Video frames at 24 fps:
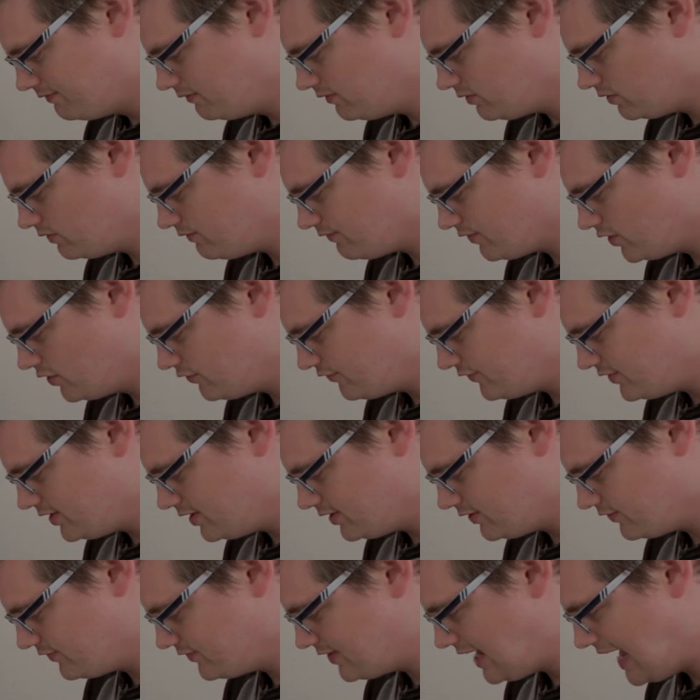first did
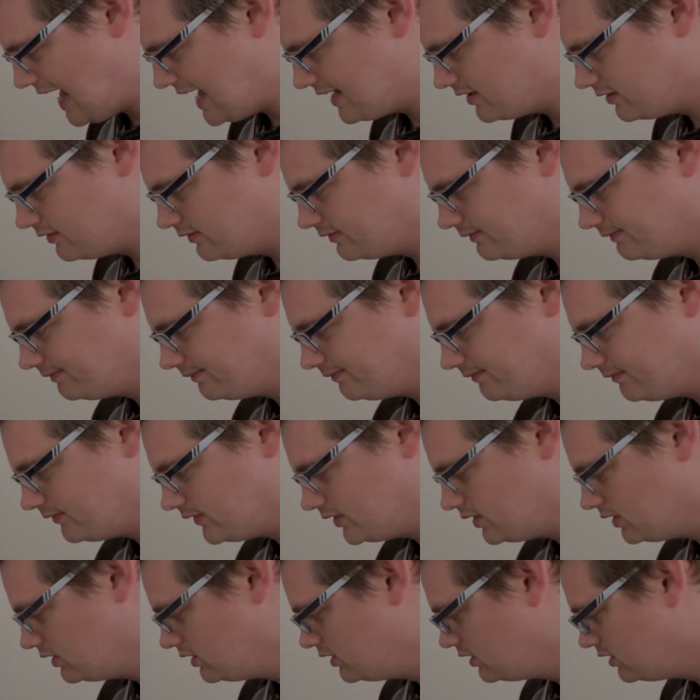a satin
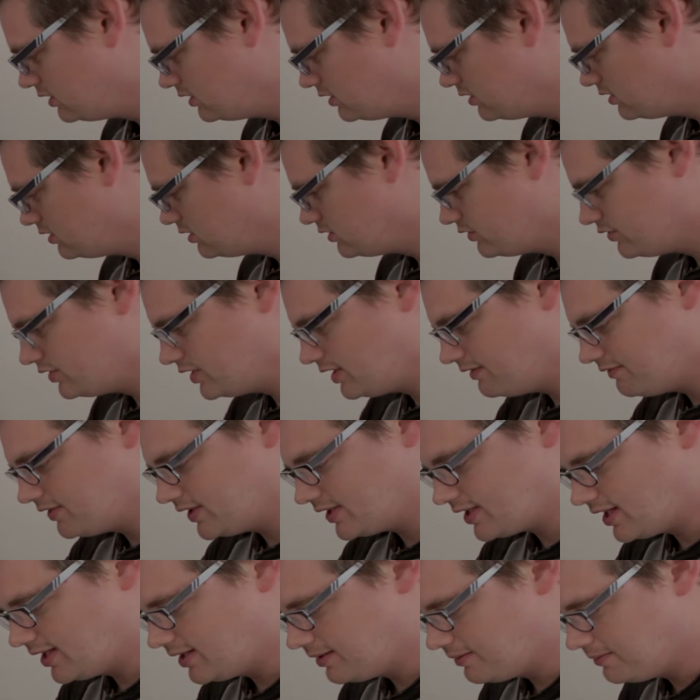to give it
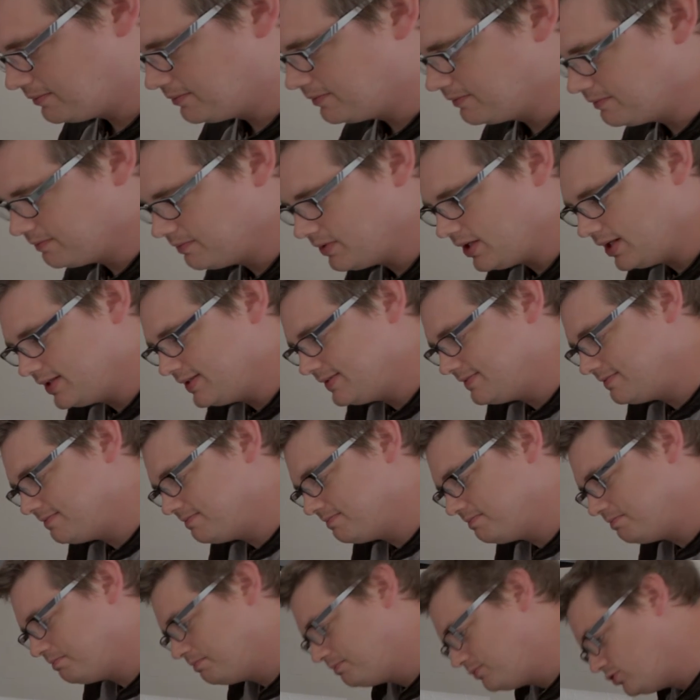kind of I
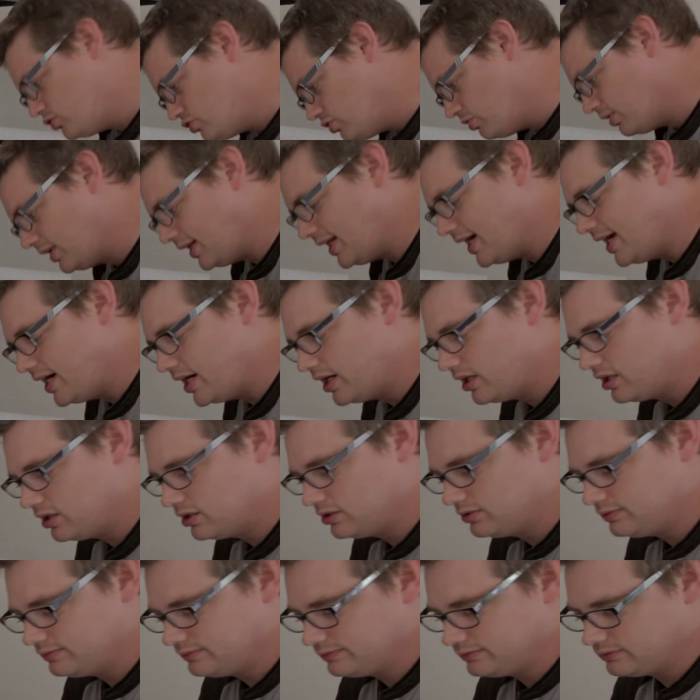do a layer
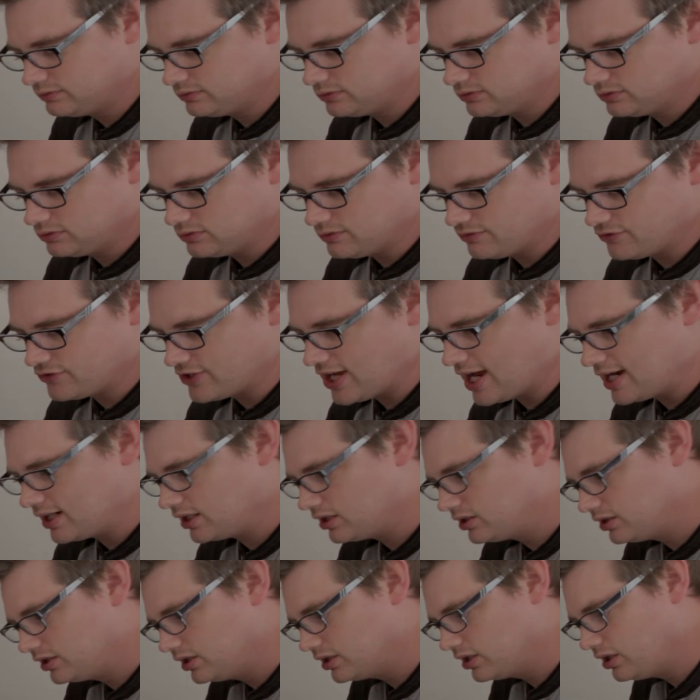of satin
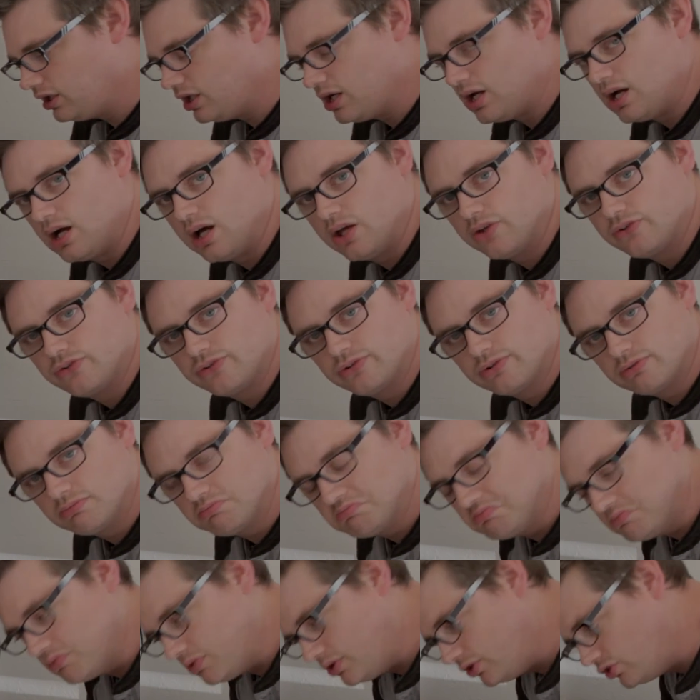clear gloss,
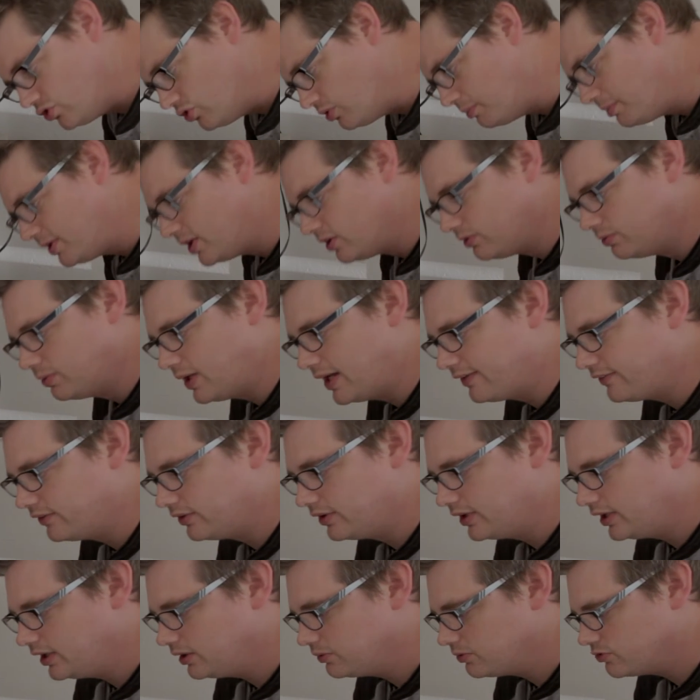do a bit of
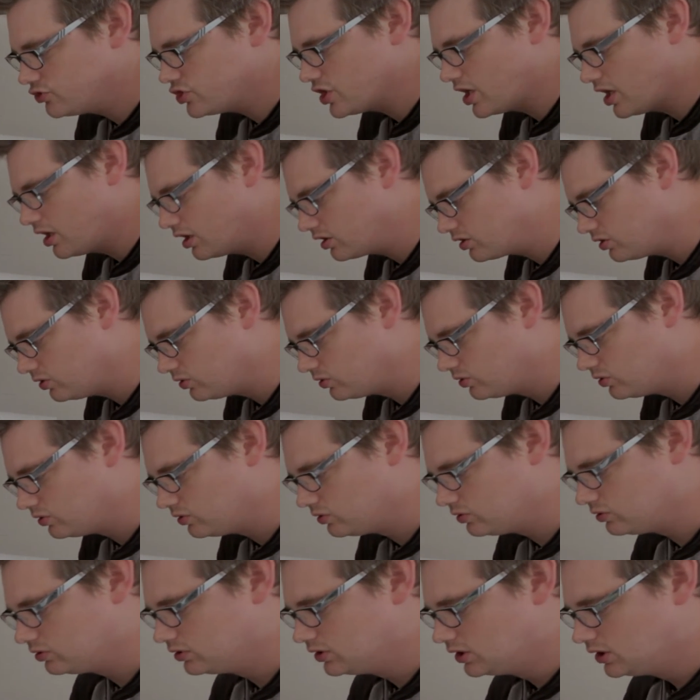weathering with
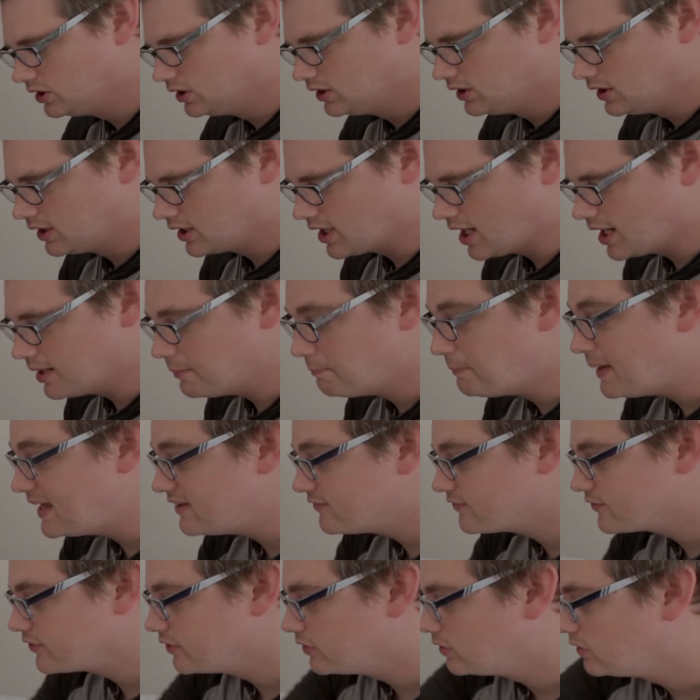charcoal, kind of
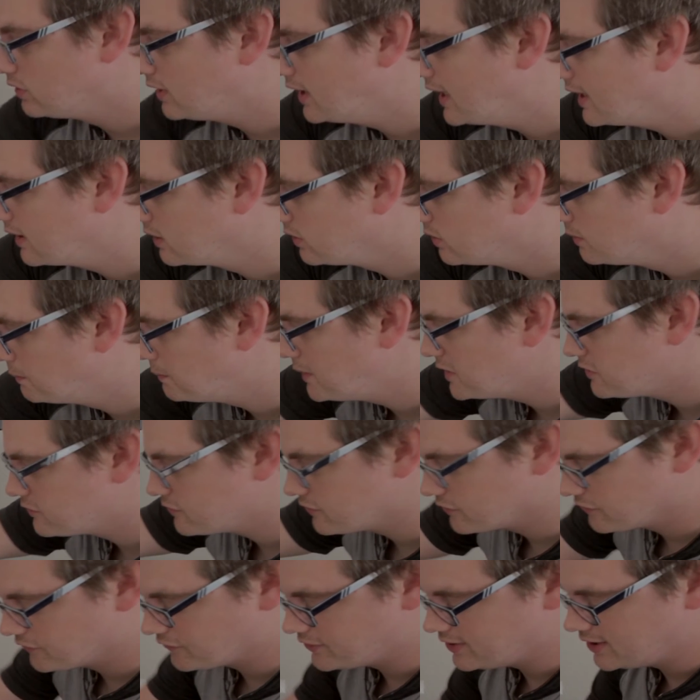pencil, had a little
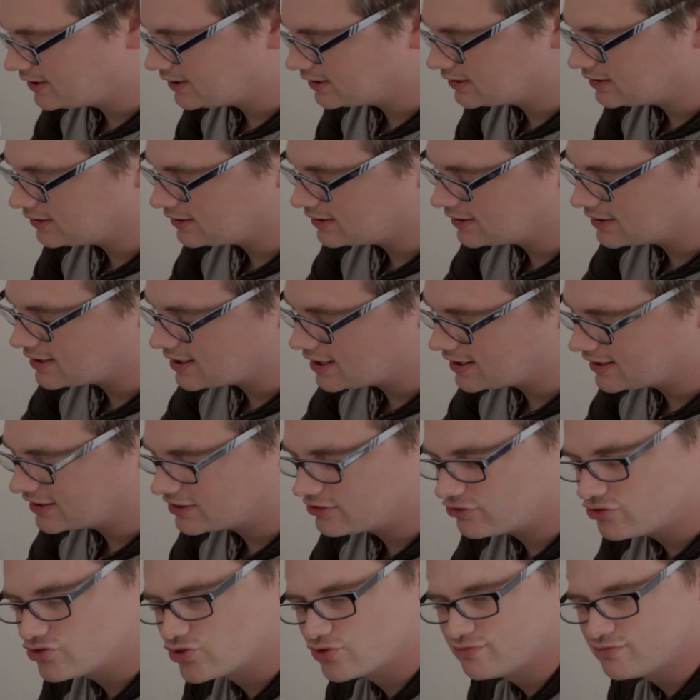pencil stick. You can kind
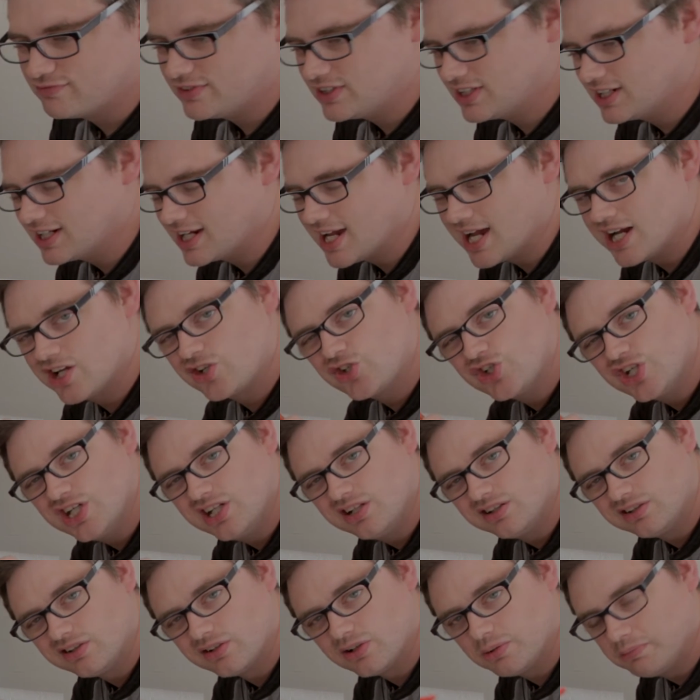of cheat a
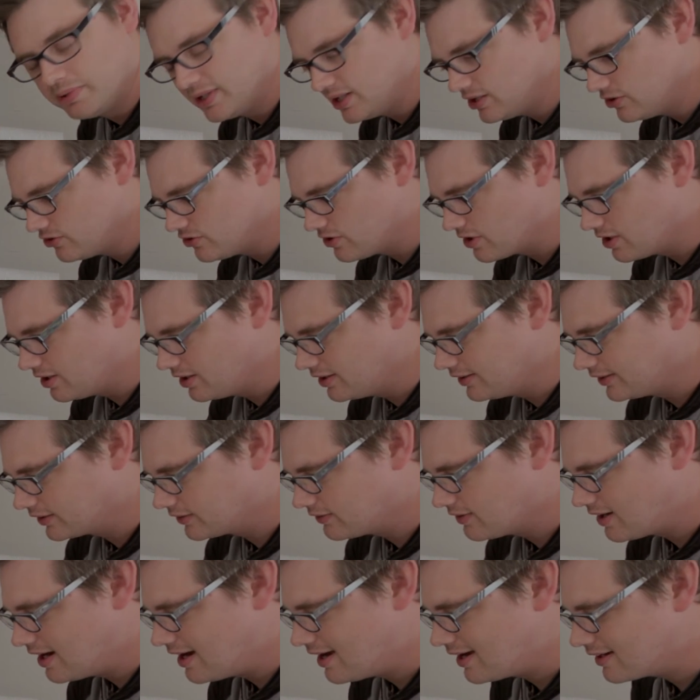little bit and draw in the
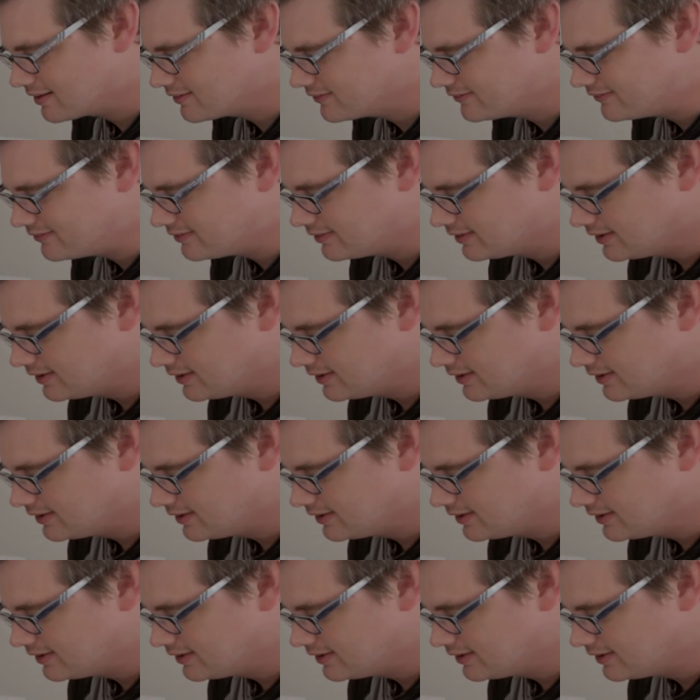cracks.